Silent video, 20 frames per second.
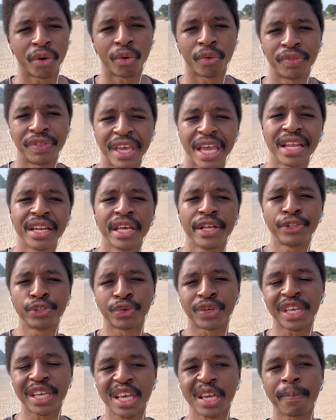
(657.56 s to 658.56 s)
they need to
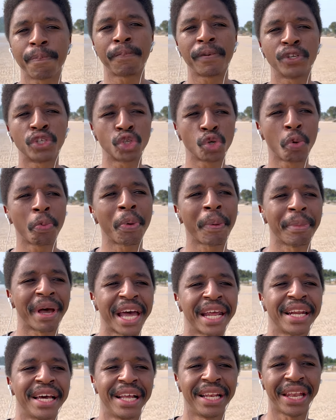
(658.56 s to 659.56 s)
keep
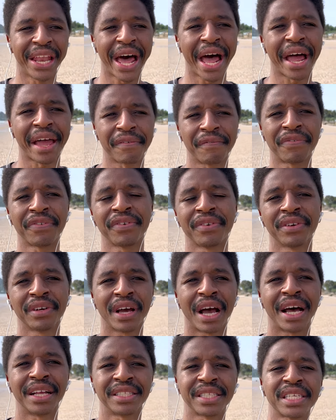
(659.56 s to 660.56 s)
Superman alive
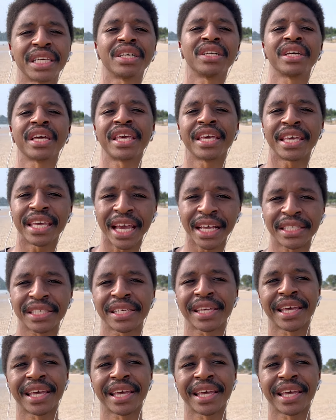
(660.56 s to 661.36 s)
until he gets